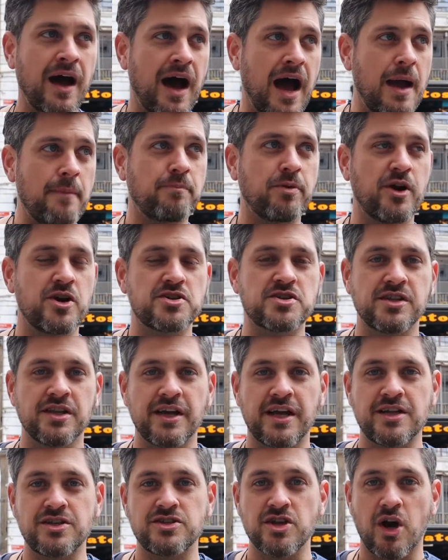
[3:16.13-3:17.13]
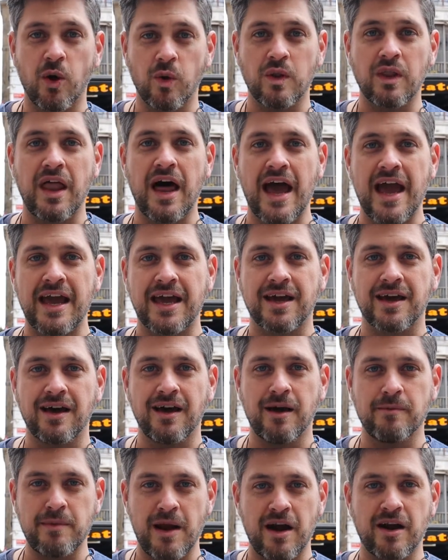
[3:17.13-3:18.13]
I personally don't like
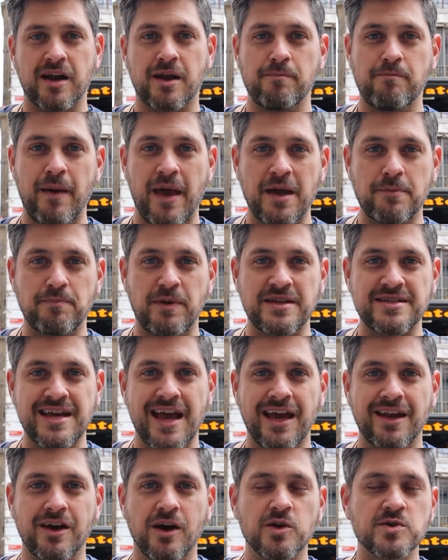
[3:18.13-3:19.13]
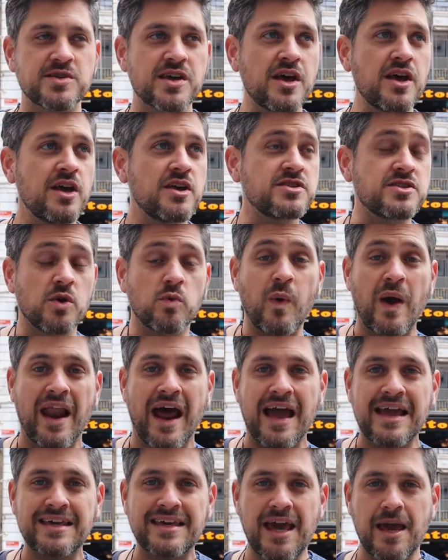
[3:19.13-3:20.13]
American baked potatoes, so when
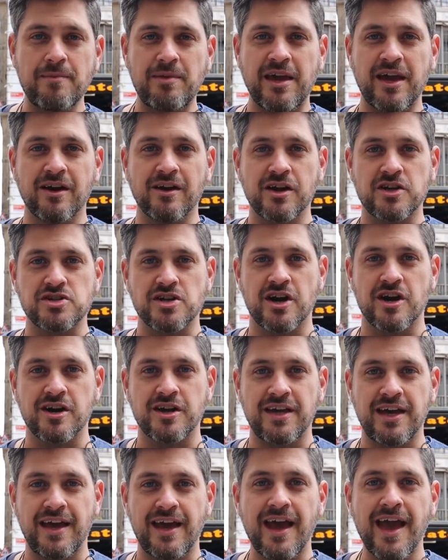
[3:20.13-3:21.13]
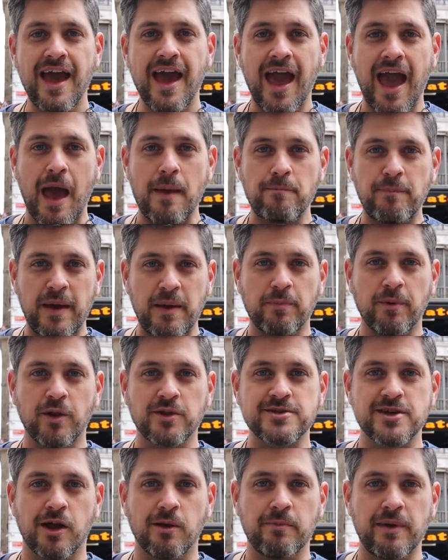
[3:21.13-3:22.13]
I came here to Turkey and
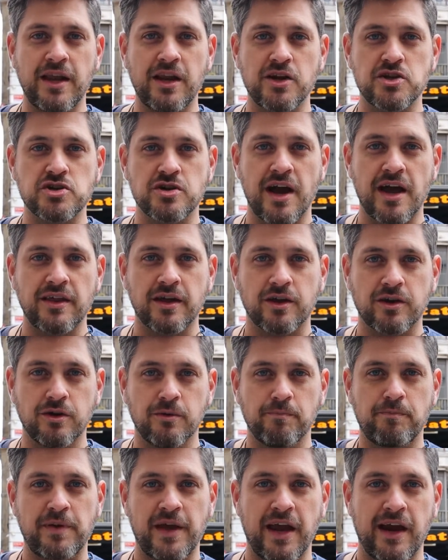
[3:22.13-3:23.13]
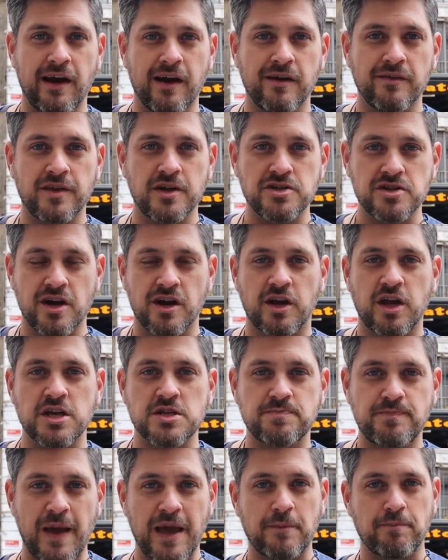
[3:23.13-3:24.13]
people told me to try the kumpir, the
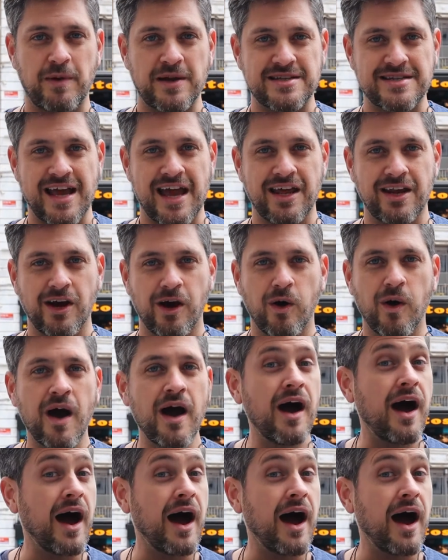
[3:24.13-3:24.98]
Turkish baked potato,